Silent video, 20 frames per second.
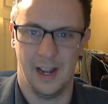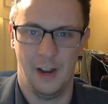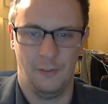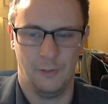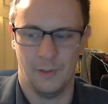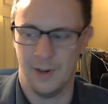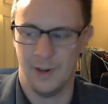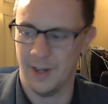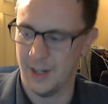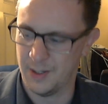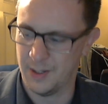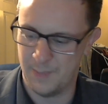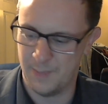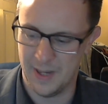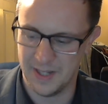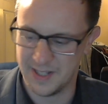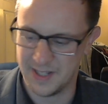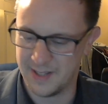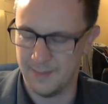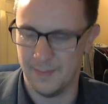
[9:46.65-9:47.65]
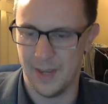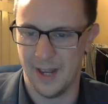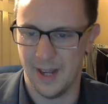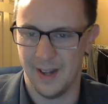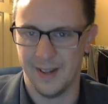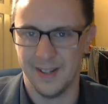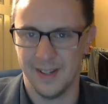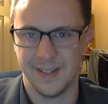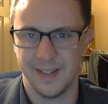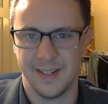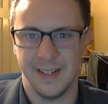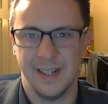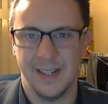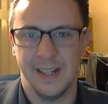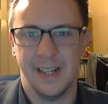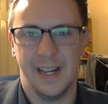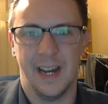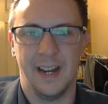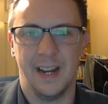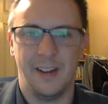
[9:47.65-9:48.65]
over one of those Bunsen burners,
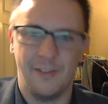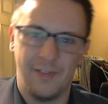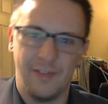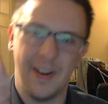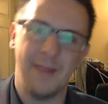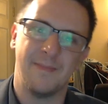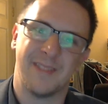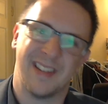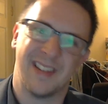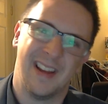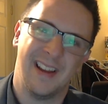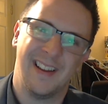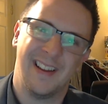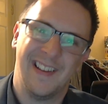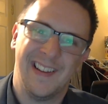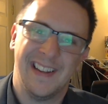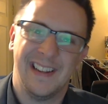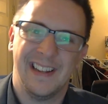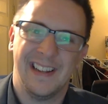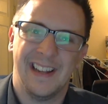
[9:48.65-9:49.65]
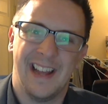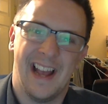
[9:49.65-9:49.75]
and he flipped it,